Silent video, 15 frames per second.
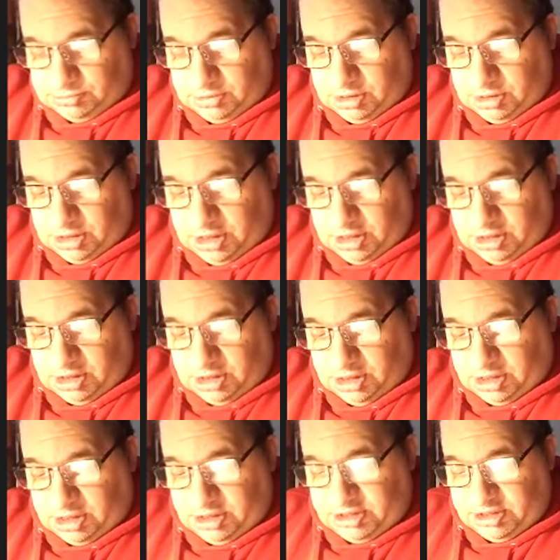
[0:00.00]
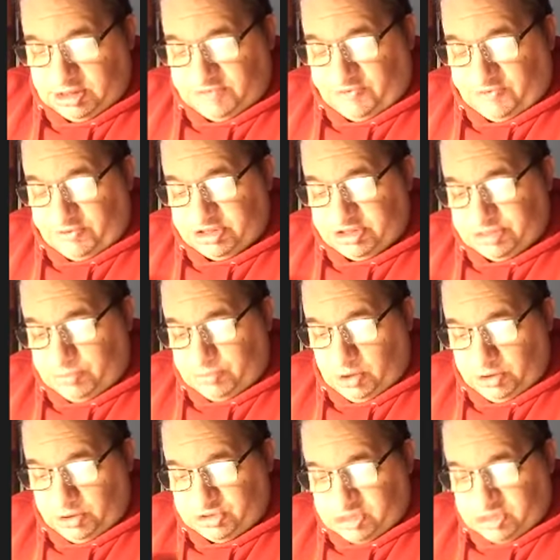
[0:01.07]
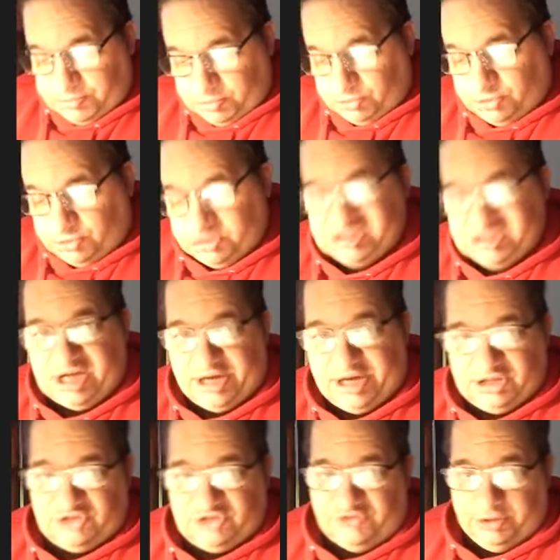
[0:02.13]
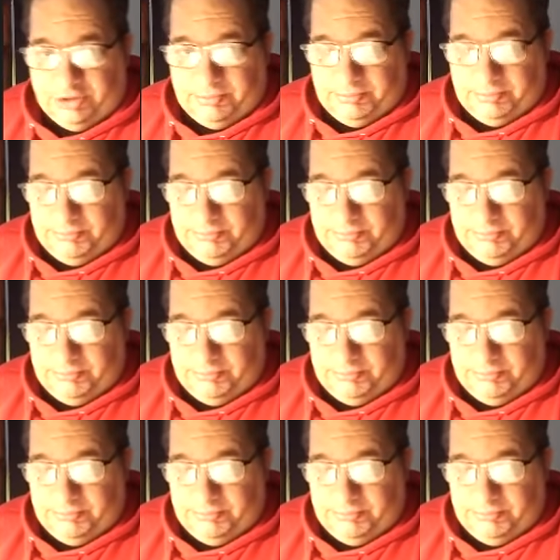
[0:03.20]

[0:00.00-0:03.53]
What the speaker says: It is a very small, simple little Scottish film.